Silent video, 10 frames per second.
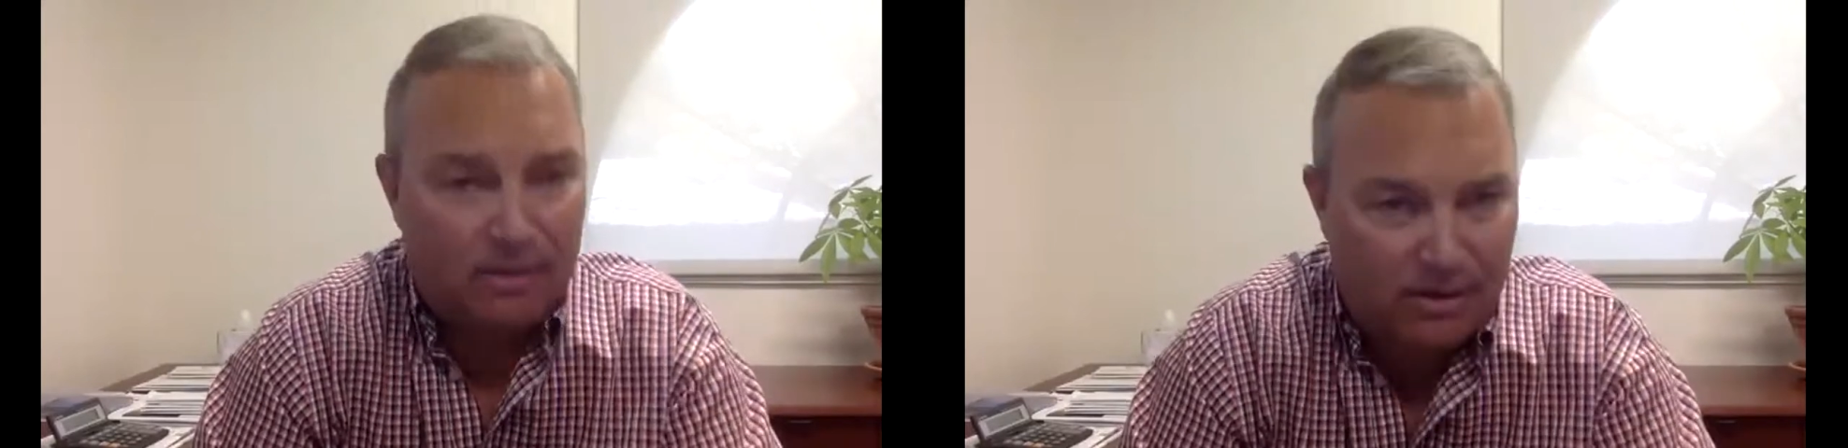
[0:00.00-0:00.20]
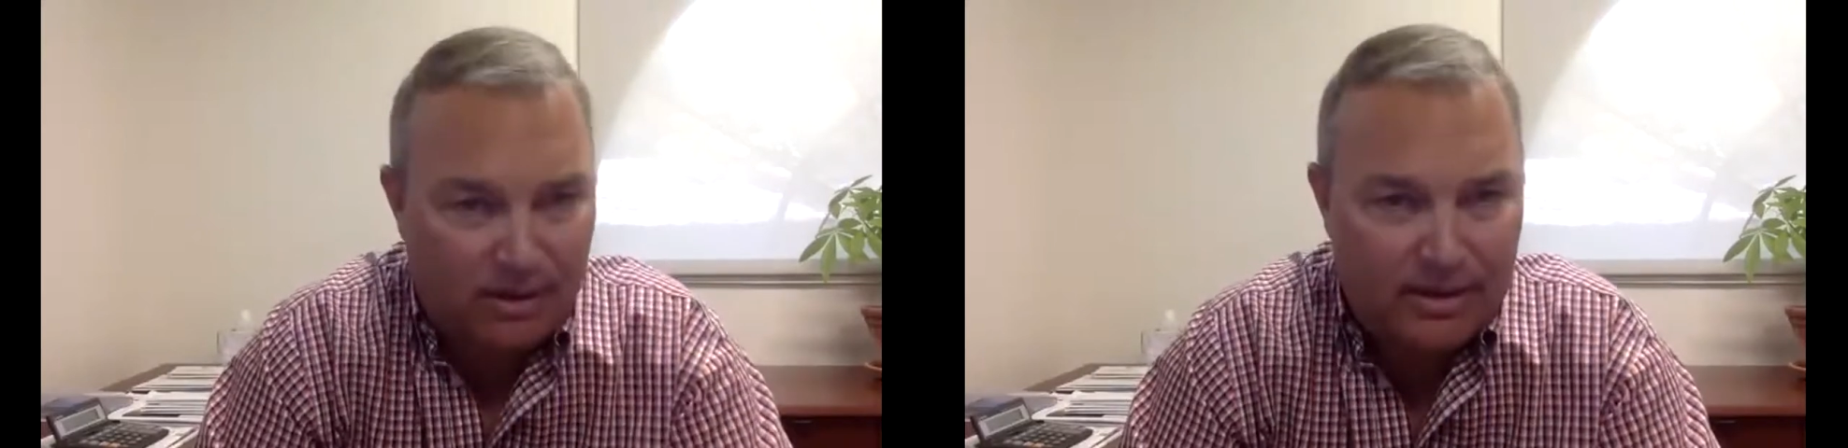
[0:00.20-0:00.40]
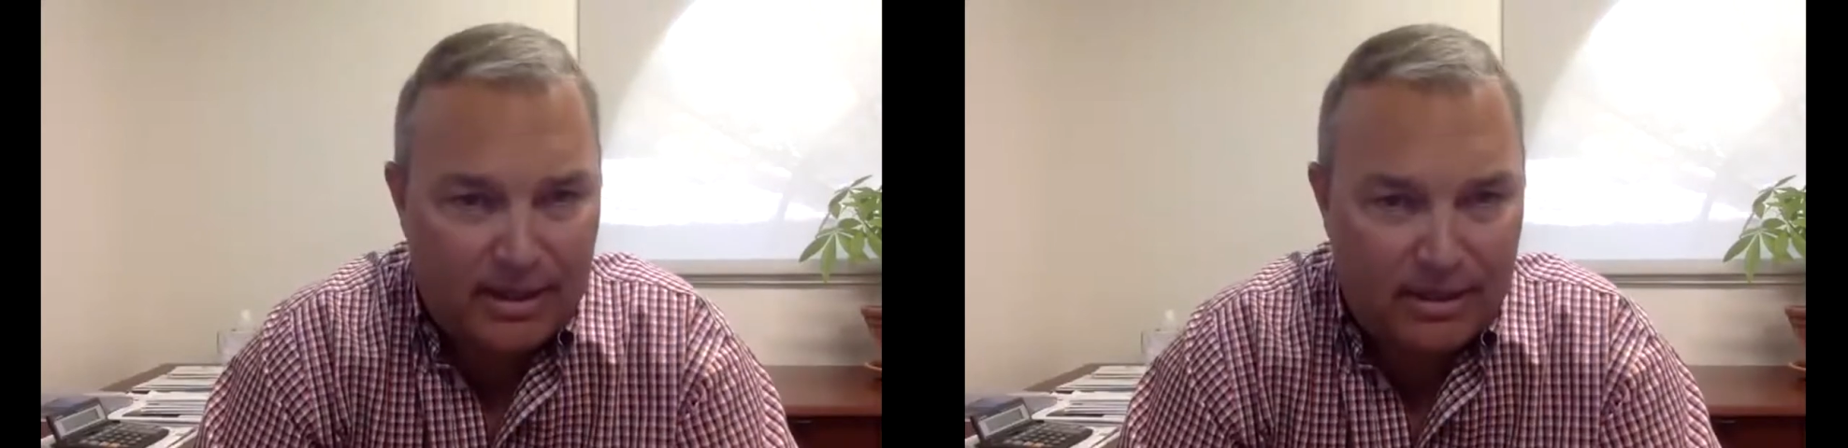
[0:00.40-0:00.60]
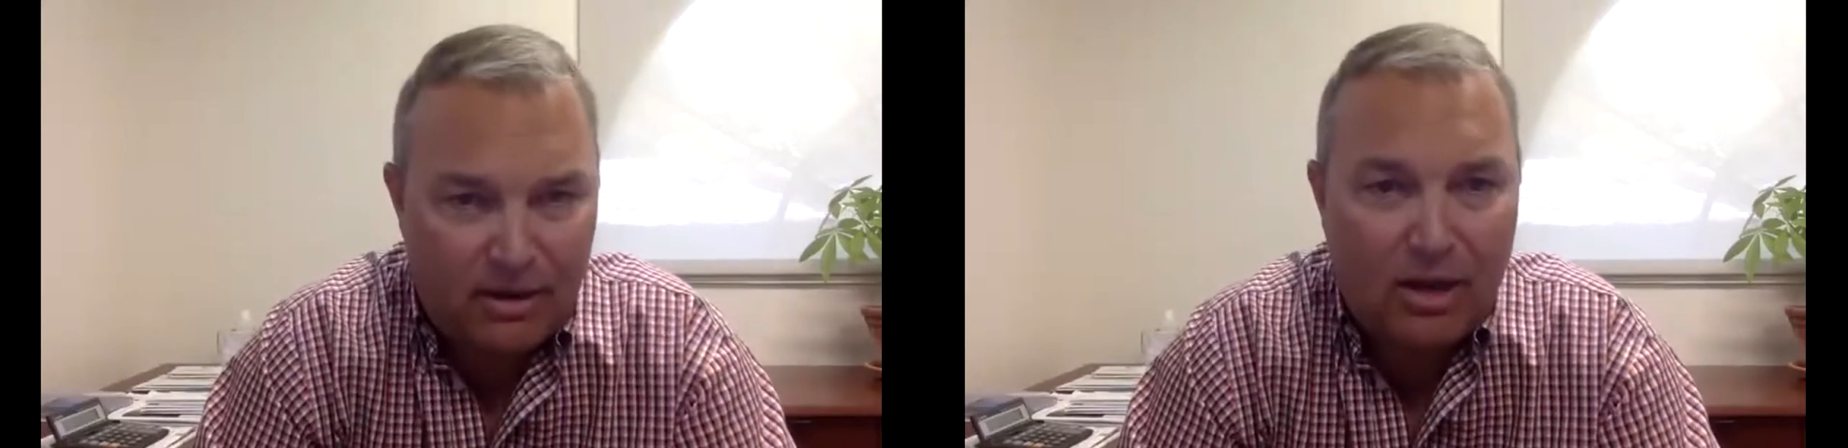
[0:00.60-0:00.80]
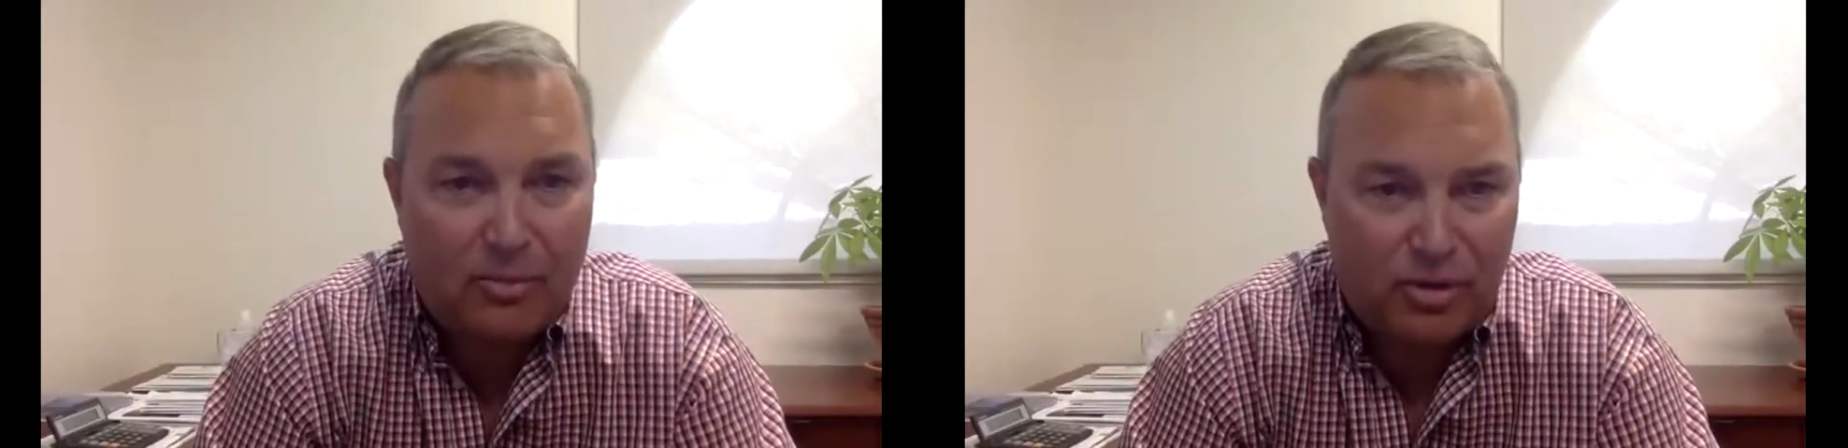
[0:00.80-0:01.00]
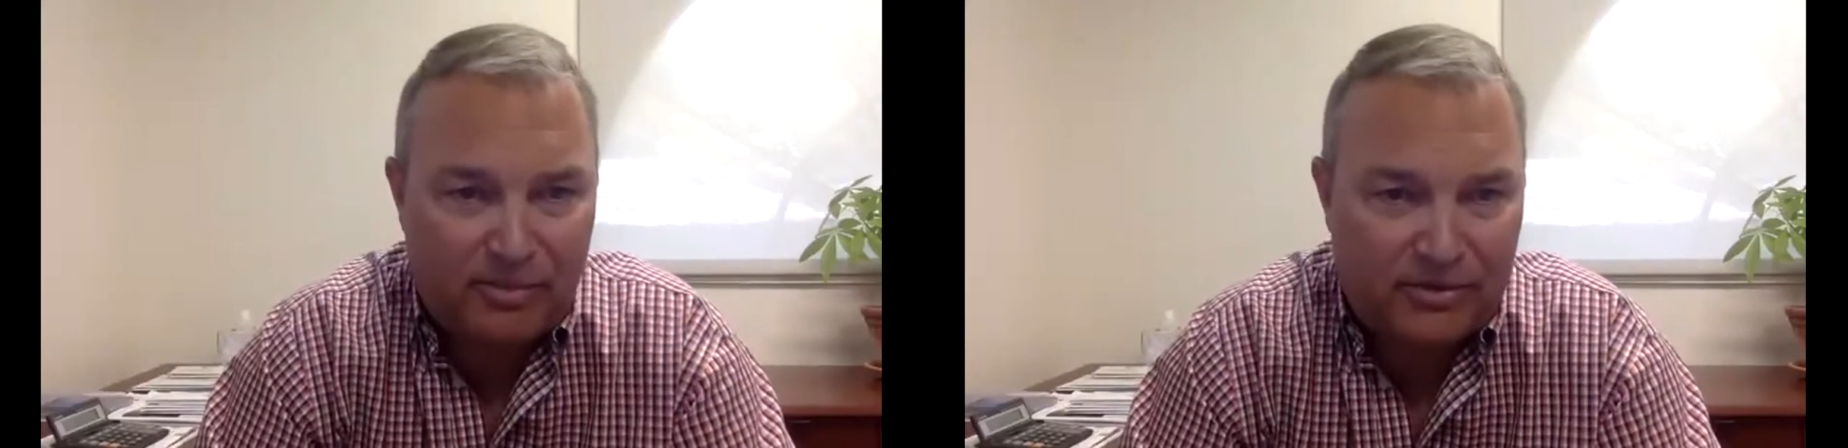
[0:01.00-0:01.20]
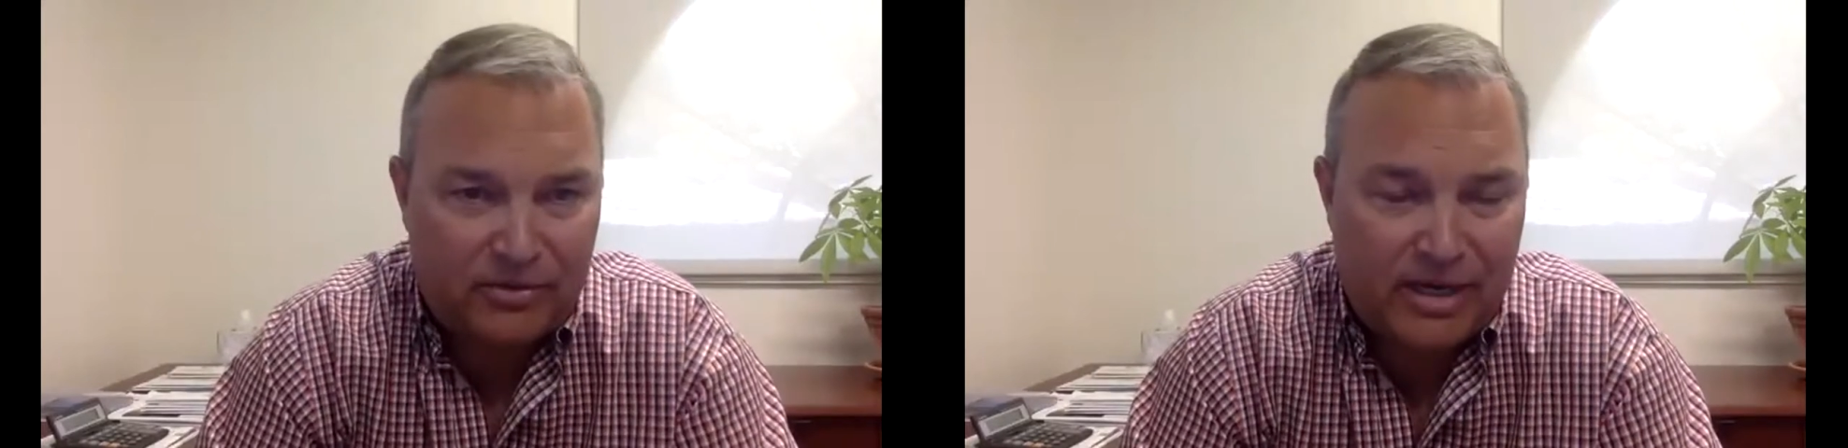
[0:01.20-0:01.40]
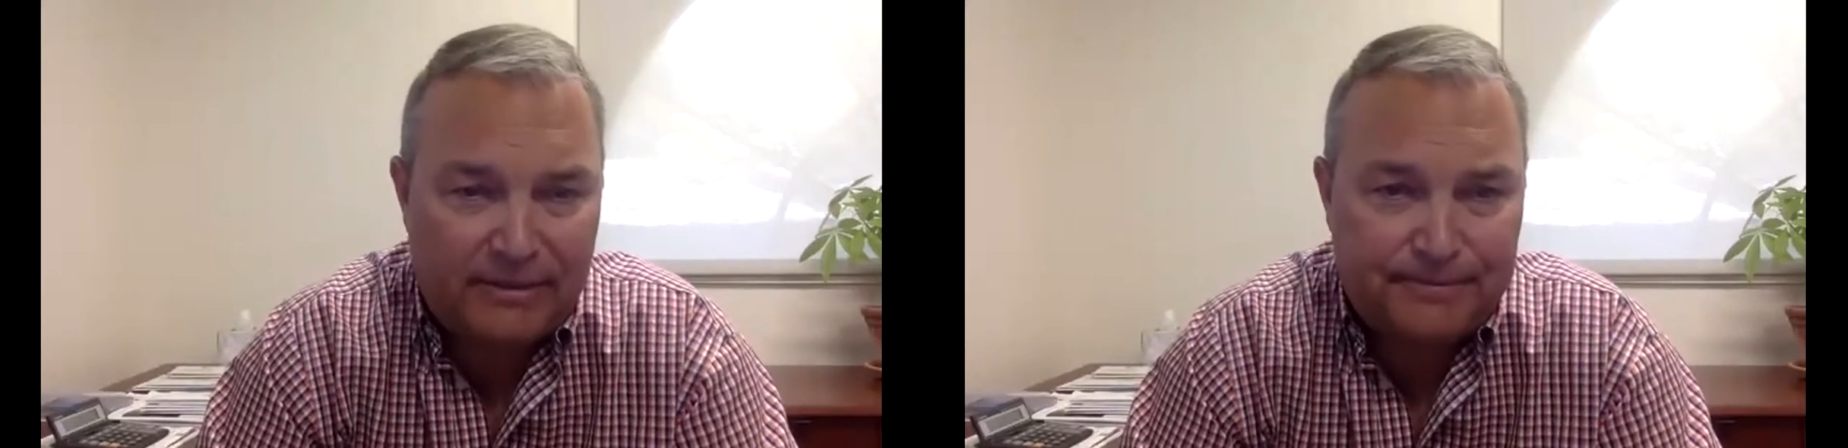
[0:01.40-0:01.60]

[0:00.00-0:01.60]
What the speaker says: on the on-premise trade.